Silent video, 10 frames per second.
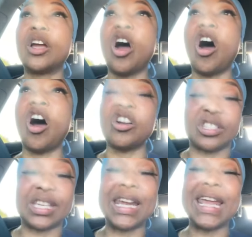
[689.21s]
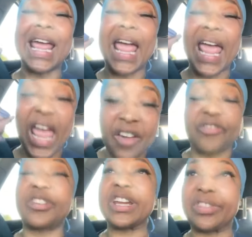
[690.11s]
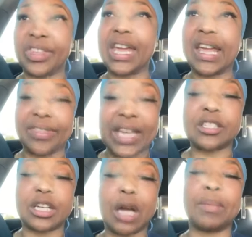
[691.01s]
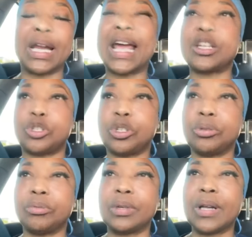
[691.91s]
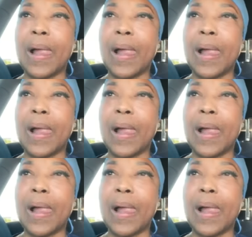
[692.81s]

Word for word: God see everything that's coming at you.